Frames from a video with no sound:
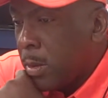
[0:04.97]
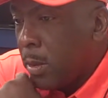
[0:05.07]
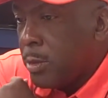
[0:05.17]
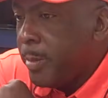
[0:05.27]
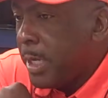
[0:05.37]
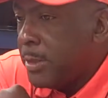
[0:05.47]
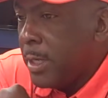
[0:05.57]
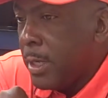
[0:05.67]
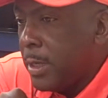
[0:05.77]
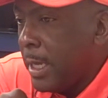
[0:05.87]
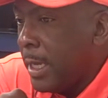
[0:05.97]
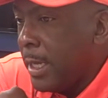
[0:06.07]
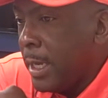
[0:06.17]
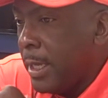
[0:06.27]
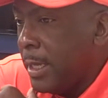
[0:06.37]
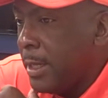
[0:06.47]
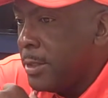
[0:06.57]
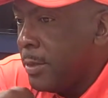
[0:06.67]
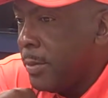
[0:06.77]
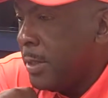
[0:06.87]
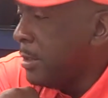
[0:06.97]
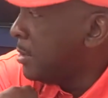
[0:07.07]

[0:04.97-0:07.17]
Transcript: Coach Malzahn, I think he's a really